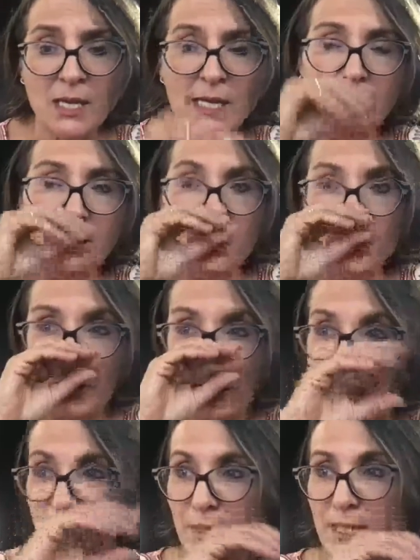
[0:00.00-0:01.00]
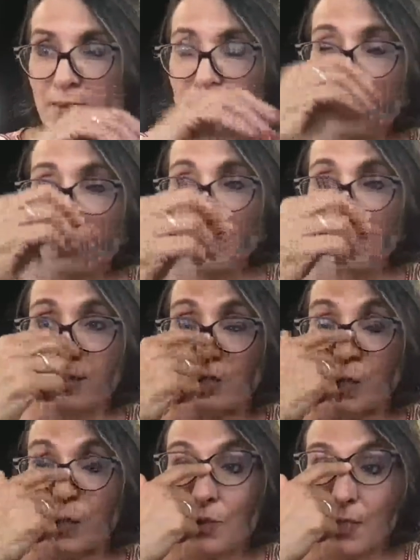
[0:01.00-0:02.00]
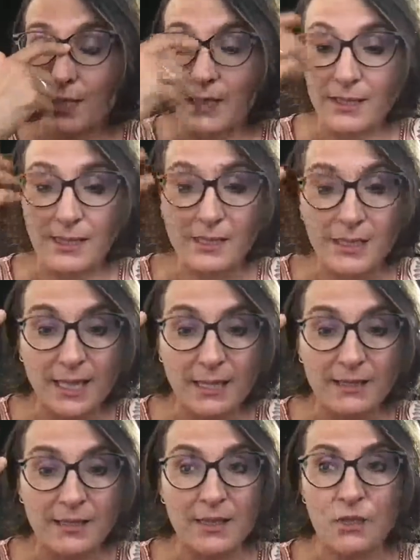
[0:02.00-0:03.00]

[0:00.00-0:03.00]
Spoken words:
It could come in the oxytocin and sex.